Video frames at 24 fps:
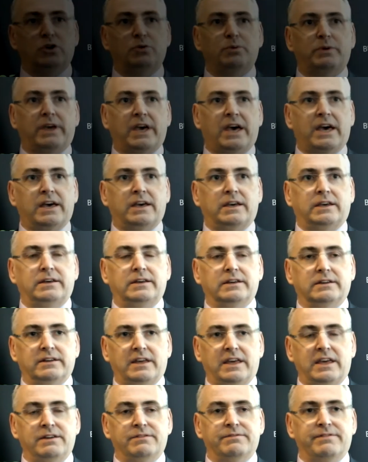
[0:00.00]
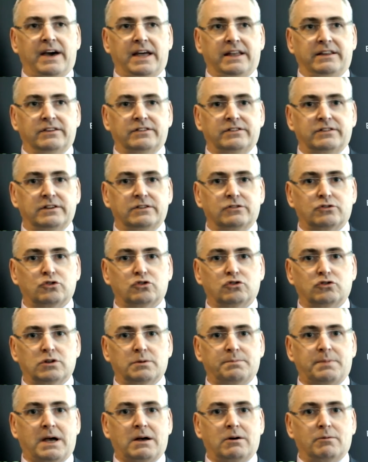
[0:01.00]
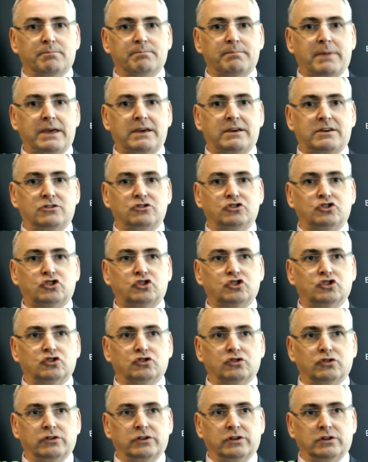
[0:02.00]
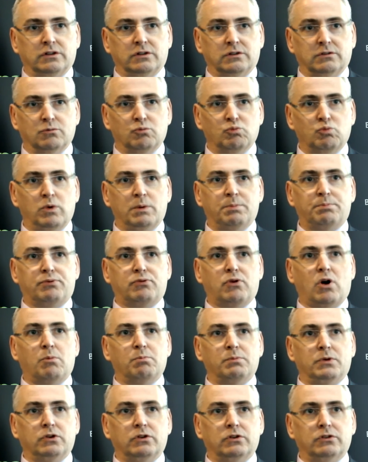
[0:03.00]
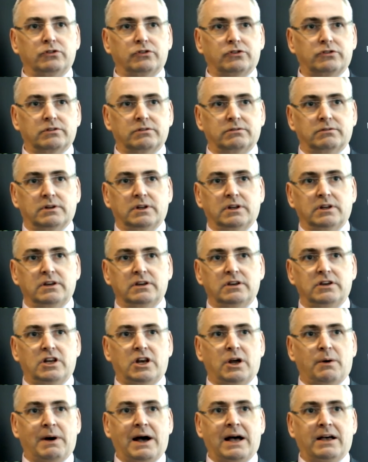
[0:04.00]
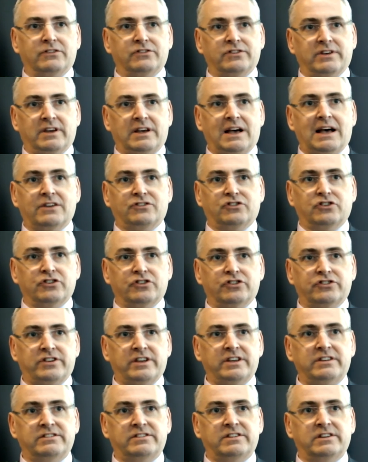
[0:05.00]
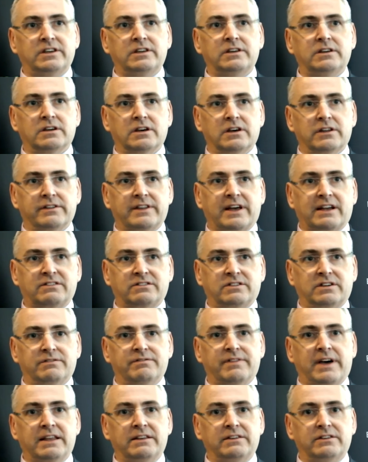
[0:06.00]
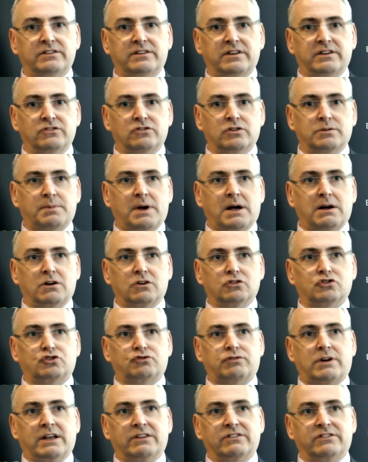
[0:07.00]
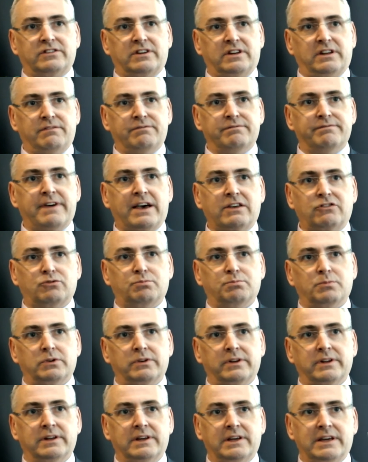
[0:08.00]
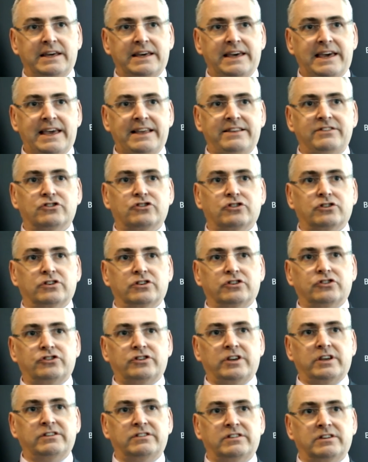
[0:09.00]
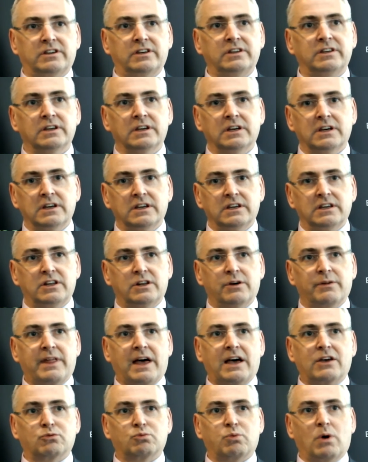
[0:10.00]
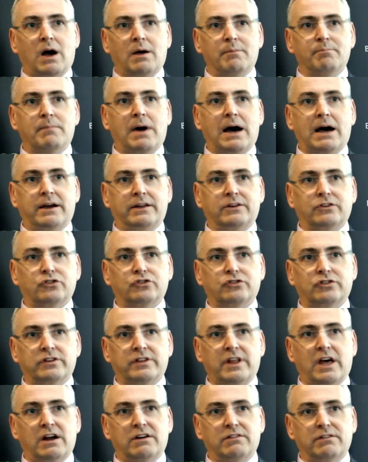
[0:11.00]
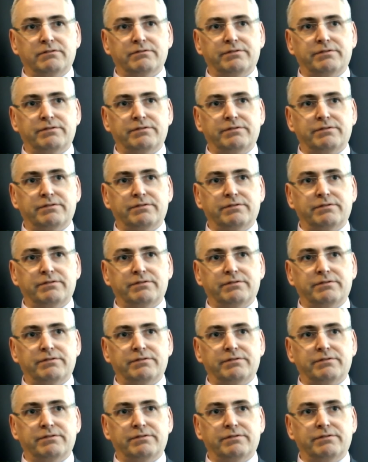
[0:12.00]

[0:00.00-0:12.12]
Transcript: UK event, it's all about making sure that we're prominent, you know, as a city at that event. It's about attracting investment into the city. You know, that's why Midas are there in